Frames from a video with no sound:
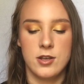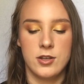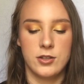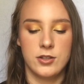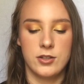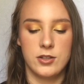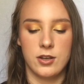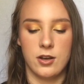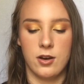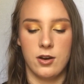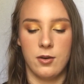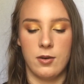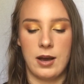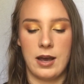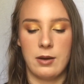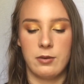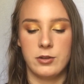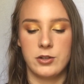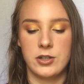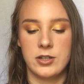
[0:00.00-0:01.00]
So
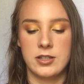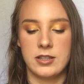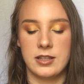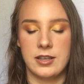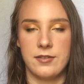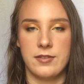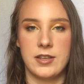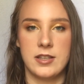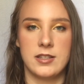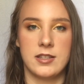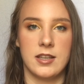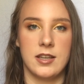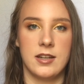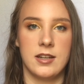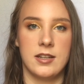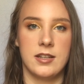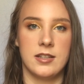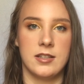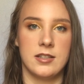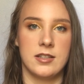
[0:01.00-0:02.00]
I will just leave this in
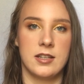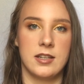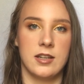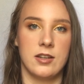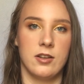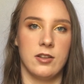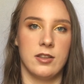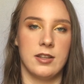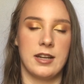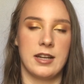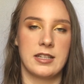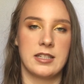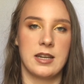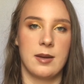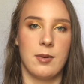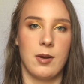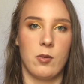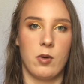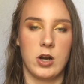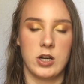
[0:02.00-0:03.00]
until the next
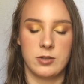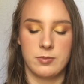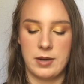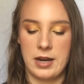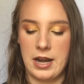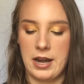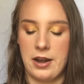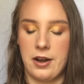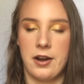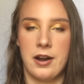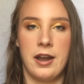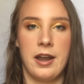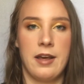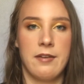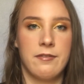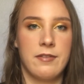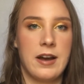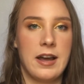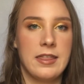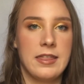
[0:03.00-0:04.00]
time I wash my hair, and I
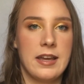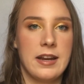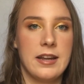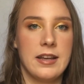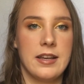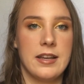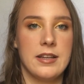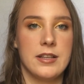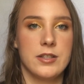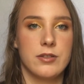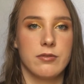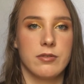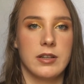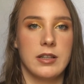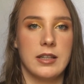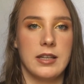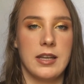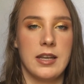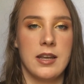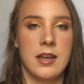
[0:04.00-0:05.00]
find that it is
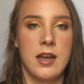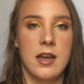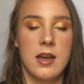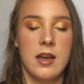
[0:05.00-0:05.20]
really